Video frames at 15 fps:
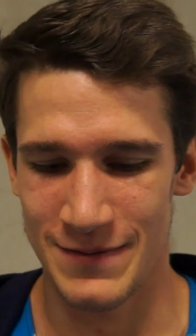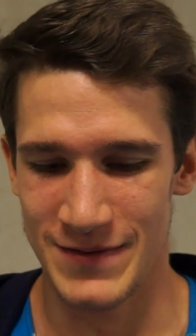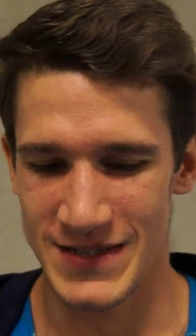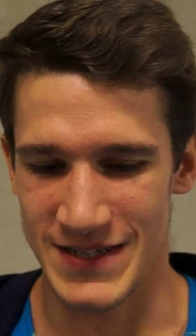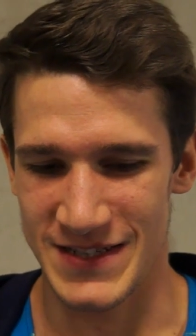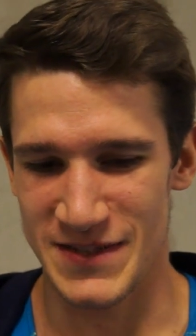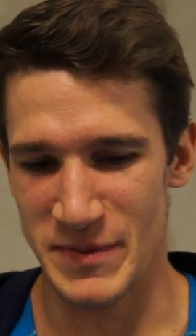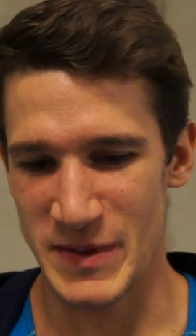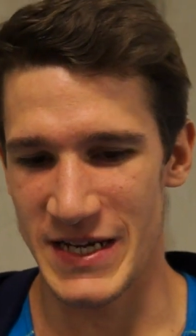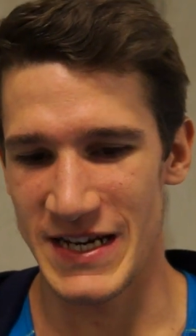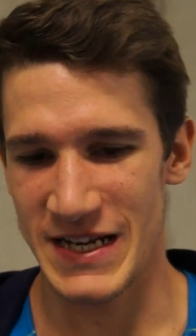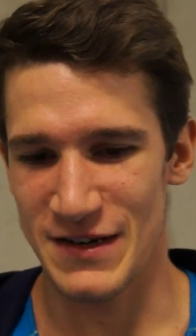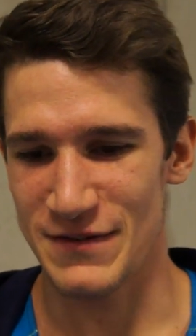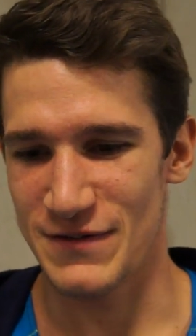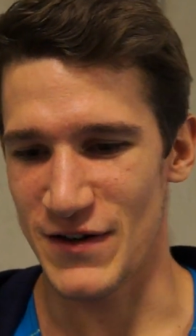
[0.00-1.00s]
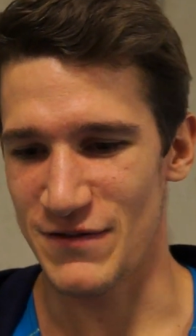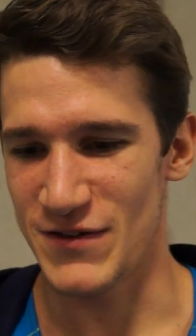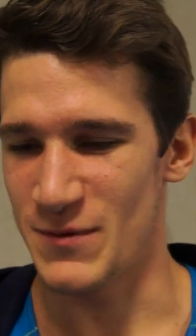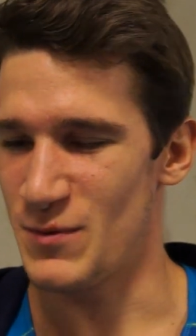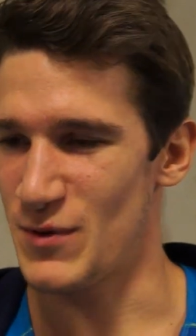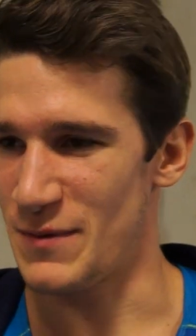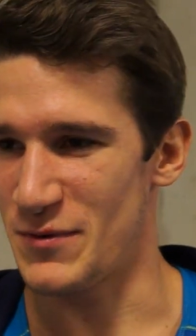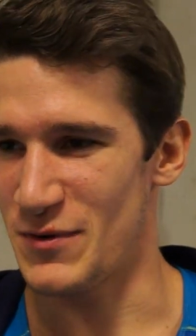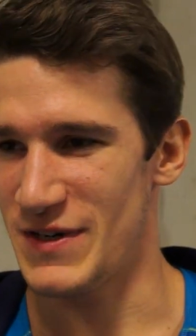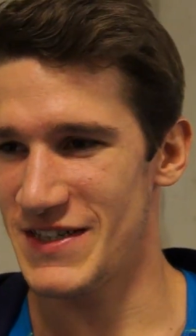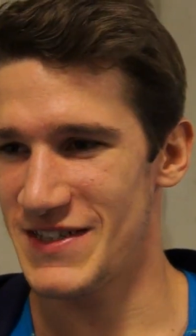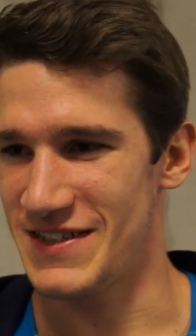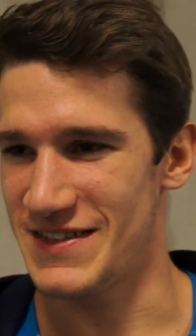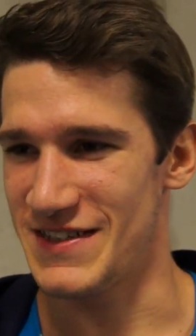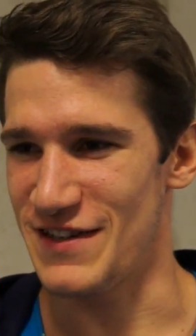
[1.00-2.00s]
since the beginning of, of the
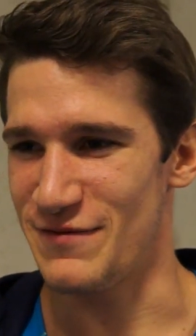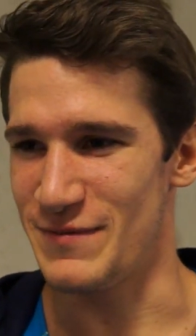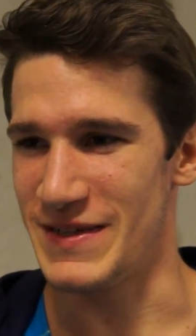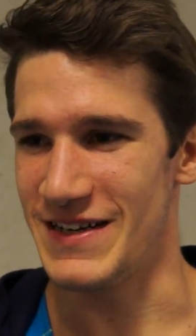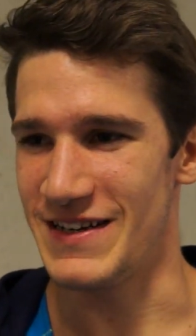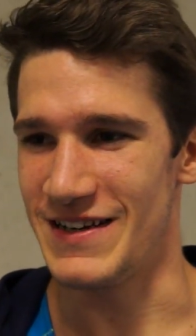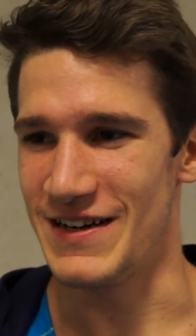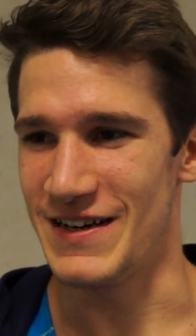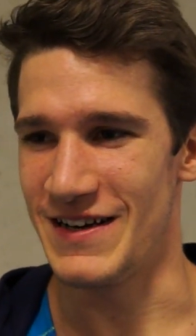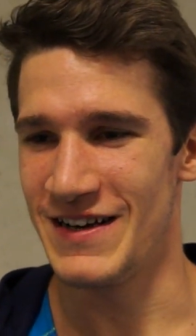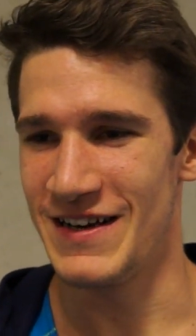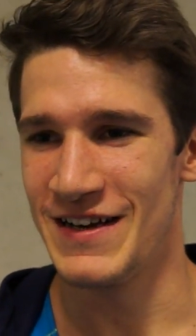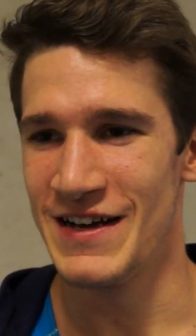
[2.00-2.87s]
preparations, I've been uh,